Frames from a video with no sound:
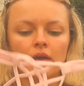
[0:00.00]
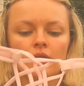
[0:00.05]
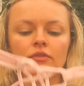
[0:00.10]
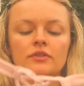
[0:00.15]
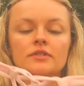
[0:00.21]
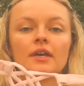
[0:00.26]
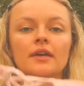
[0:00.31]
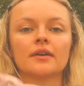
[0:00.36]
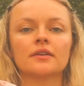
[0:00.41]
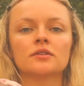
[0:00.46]
Yeah, I have a
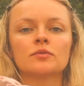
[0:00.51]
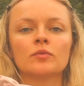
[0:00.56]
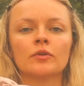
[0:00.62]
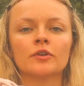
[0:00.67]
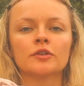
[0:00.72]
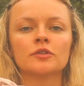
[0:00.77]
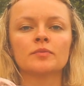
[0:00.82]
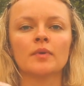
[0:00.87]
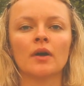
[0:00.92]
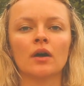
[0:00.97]
second
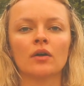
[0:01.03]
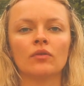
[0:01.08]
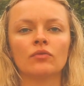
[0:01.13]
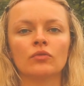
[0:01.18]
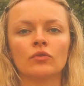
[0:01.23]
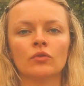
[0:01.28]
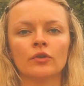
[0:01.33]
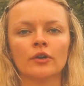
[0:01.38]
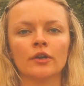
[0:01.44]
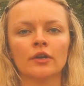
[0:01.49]
sports bra
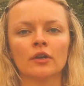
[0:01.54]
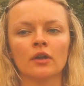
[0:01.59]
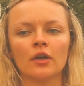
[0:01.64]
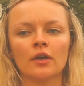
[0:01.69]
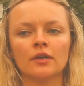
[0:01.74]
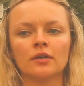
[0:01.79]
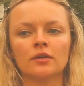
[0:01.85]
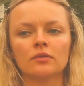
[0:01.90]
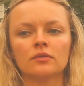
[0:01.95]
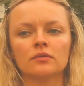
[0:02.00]
for
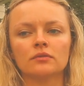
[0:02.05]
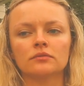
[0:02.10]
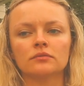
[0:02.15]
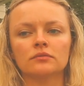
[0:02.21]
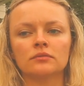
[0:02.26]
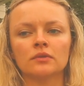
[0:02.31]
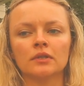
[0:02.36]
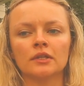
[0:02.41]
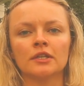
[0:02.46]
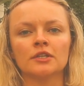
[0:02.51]
like
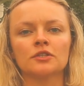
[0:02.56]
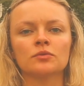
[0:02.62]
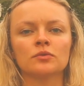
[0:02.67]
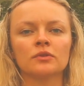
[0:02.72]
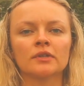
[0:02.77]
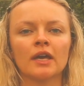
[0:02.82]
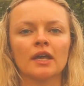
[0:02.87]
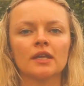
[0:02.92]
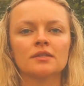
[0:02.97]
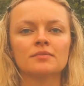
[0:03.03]
when this
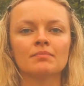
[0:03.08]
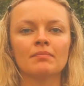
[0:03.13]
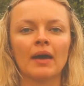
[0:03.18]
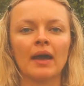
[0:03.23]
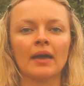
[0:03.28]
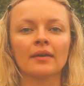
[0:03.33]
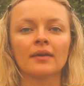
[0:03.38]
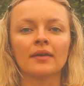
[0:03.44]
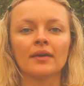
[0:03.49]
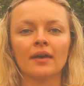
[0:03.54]
one gets
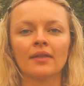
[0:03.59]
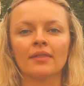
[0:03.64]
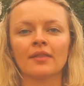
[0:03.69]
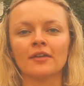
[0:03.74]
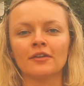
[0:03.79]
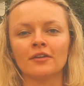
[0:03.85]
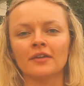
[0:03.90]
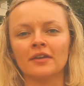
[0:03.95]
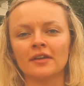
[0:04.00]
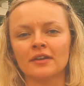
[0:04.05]
blank, and
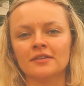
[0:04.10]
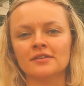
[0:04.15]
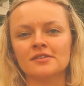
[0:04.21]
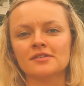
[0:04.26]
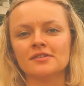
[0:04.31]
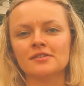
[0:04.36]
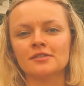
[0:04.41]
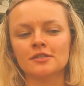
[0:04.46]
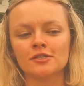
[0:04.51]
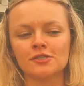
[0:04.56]
then I need
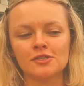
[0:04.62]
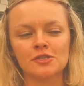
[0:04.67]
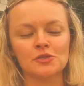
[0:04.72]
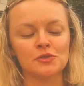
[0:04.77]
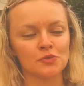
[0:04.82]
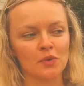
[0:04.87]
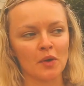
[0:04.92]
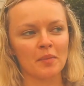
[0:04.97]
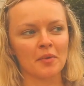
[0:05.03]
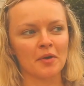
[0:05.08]
to
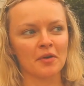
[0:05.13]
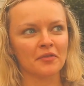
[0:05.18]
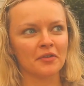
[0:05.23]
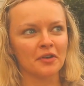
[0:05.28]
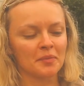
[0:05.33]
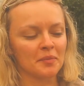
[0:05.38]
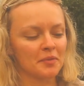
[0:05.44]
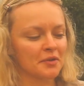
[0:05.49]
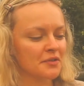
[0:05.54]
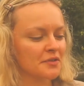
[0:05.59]
swap
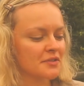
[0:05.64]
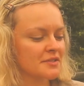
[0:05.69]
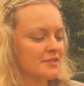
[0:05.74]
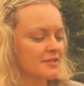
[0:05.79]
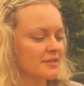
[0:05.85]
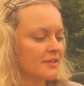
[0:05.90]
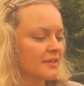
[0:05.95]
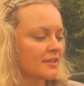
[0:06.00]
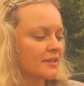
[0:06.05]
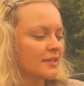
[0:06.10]
over
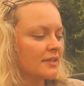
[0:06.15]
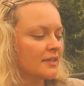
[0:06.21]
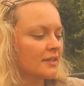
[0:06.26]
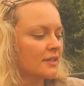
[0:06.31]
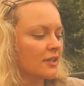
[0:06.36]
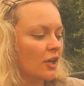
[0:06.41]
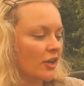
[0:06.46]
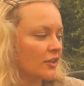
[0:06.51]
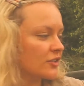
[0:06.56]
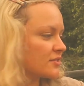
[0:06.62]
because
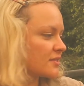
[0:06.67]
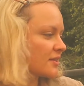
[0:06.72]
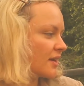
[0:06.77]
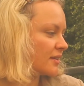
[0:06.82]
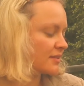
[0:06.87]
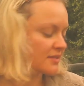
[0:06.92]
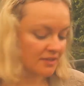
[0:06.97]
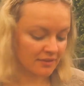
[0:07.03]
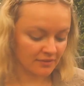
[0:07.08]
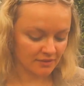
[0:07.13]
I just
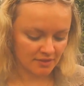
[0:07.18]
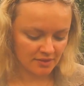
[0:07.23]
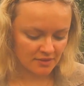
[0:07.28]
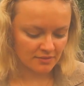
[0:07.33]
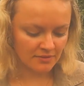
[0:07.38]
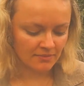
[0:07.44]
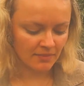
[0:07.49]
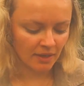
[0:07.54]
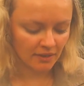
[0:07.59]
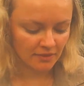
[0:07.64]
can't deal with
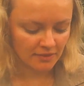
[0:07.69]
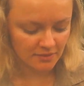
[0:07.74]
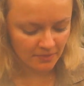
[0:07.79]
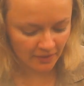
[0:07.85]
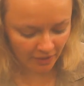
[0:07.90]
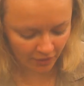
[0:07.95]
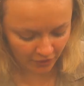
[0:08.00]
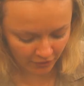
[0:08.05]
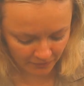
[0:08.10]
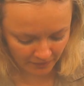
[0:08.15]
this amount of
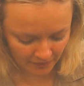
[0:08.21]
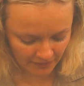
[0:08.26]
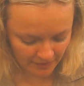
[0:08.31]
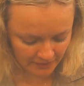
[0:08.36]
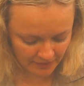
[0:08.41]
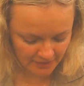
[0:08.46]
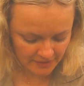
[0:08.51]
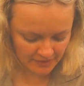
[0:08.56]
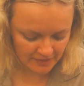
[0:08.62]
sweat off me.